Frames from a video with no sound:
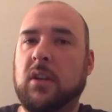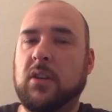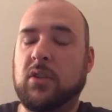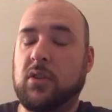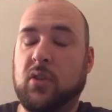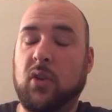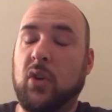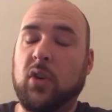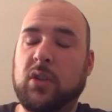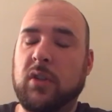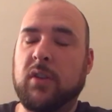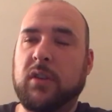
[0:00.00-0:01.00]
to
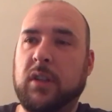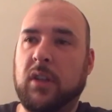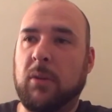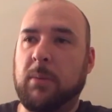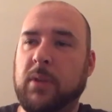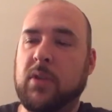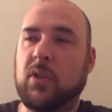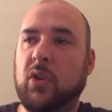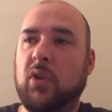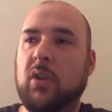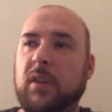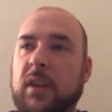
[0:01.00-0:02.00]
score, sorry, the Goblin
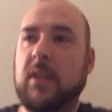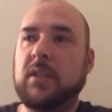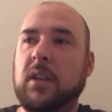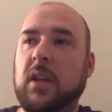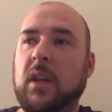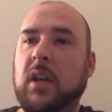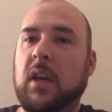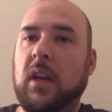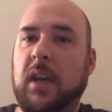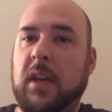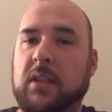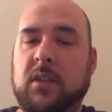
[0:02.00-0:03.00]
score on this
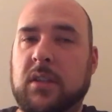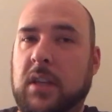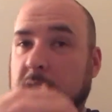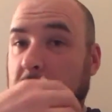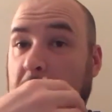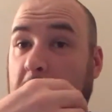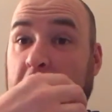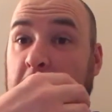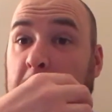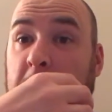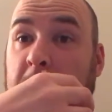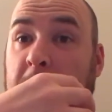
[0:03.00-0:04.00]
is
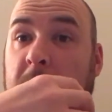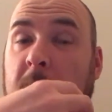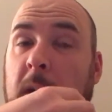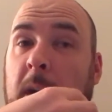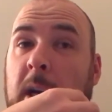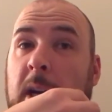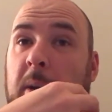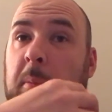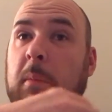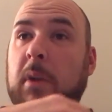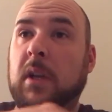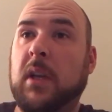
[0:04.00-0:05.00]
incredible,
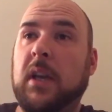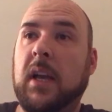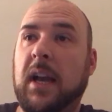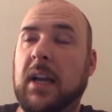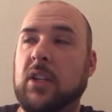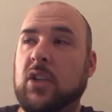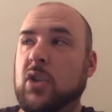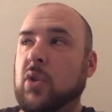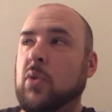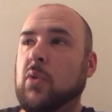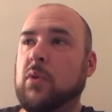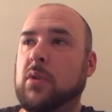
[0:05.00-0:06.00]
and
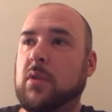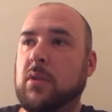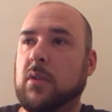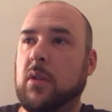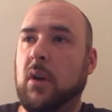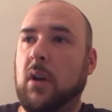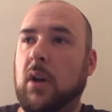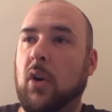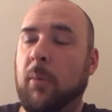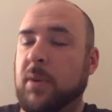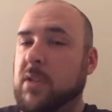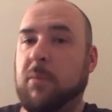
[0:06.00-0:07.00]
used
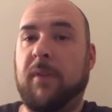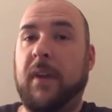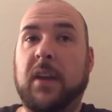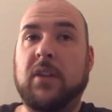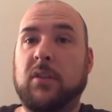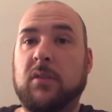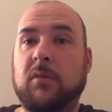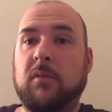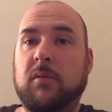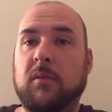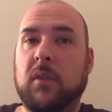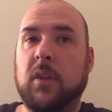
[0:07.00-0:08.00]
almost to perfection.
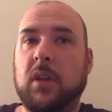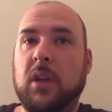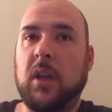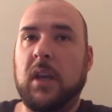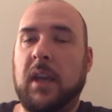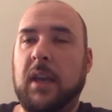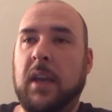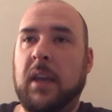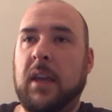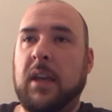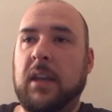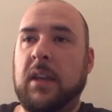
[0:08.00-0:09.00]

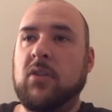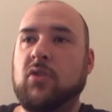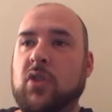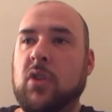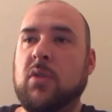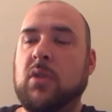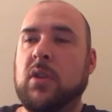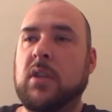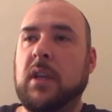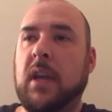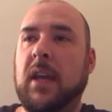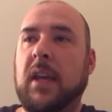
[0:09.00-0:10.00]
It
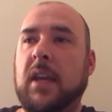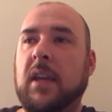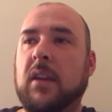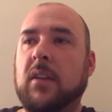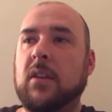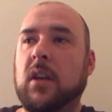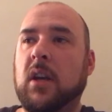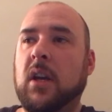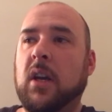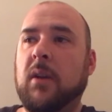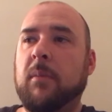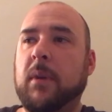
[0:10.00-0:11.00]
introduces a
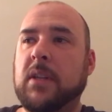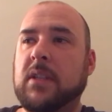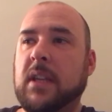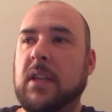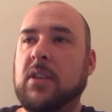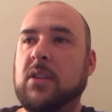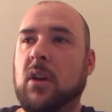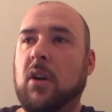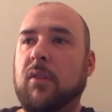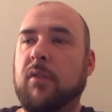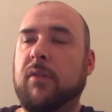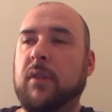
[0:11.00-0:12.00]
sense
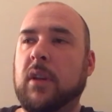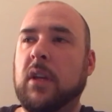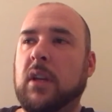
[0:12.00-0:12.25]
of